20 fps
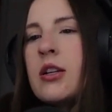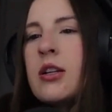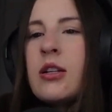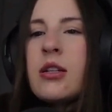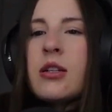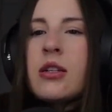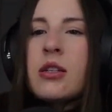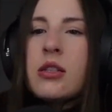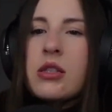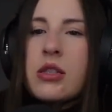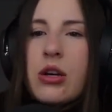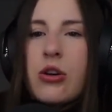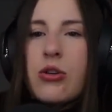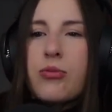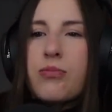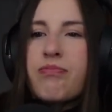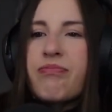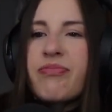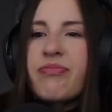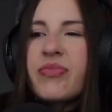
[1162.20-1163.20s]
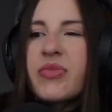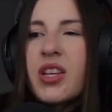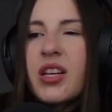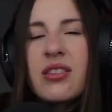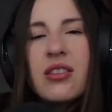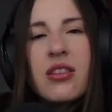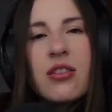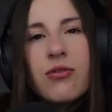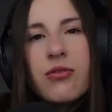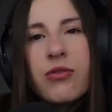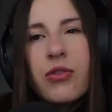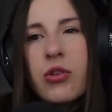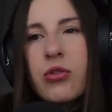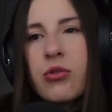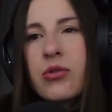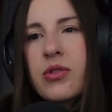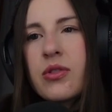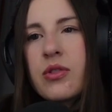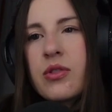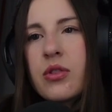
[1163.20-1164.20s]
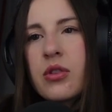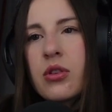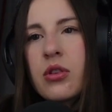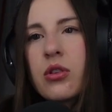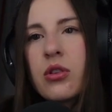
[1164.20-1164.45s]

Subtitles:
So that's it, folks.